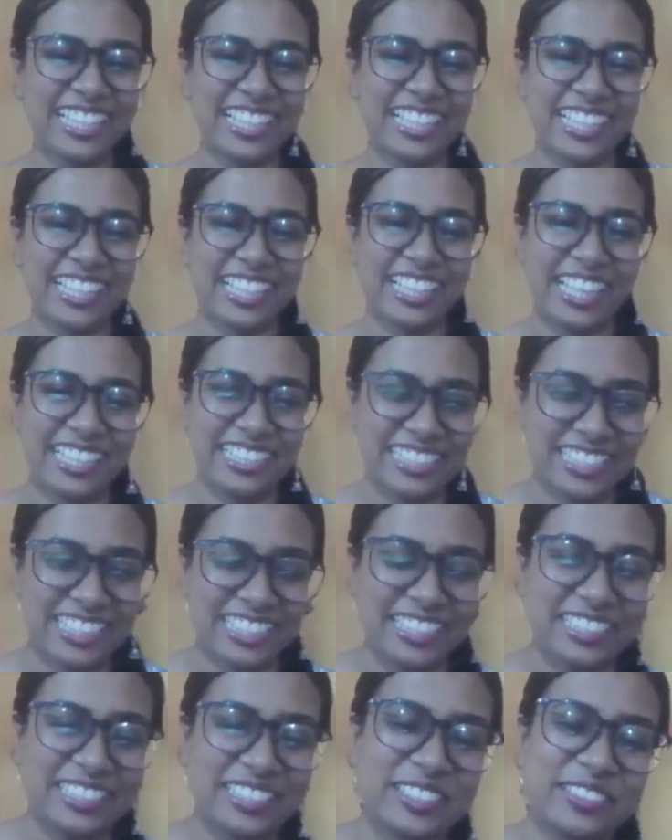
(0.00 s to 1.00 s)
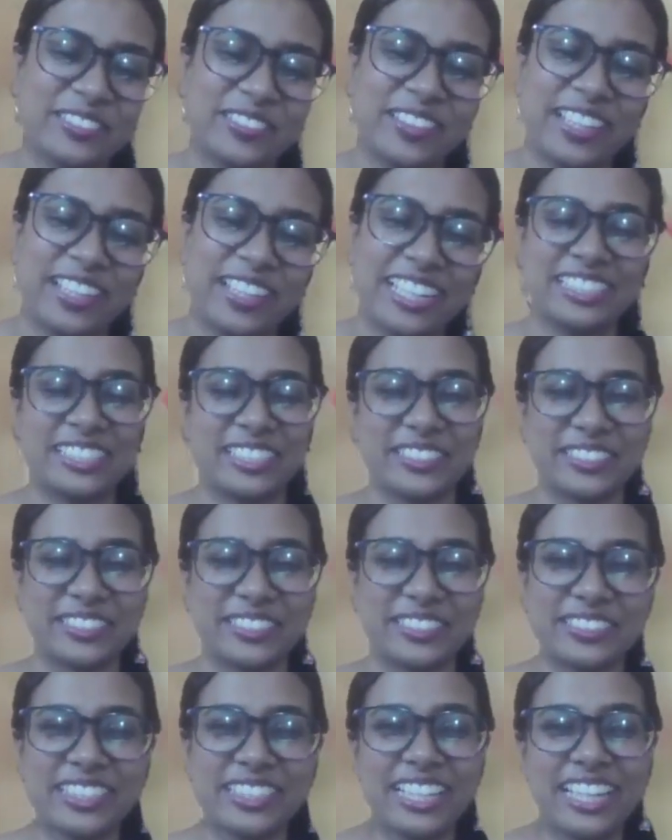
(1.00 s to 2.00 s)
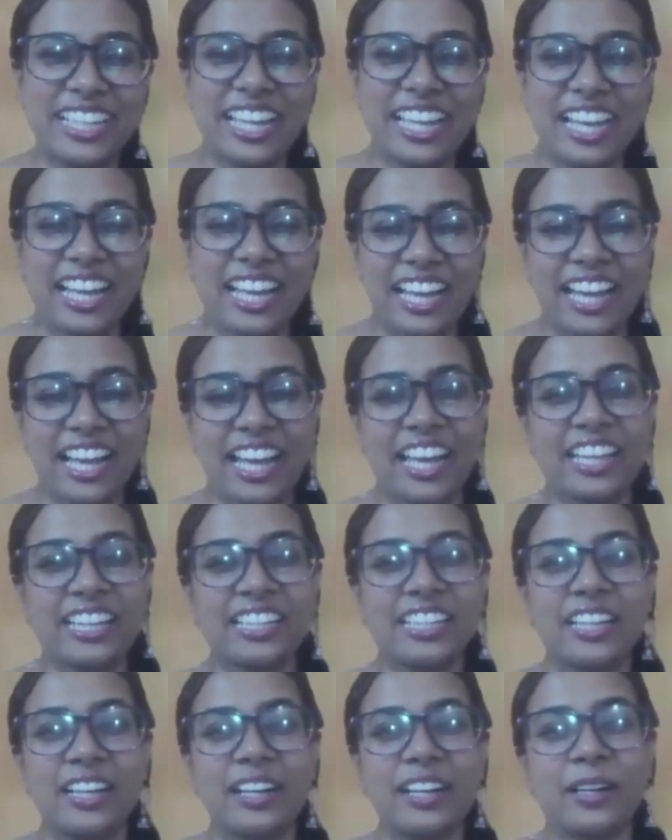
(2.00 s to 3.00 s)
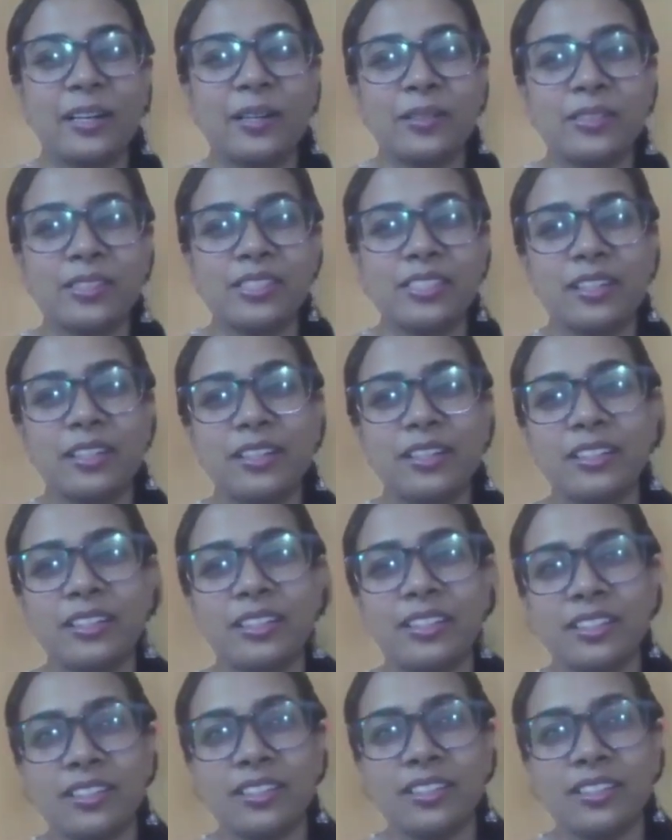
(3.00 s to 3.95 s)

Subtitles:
Yes, sir, true, very true. And sir,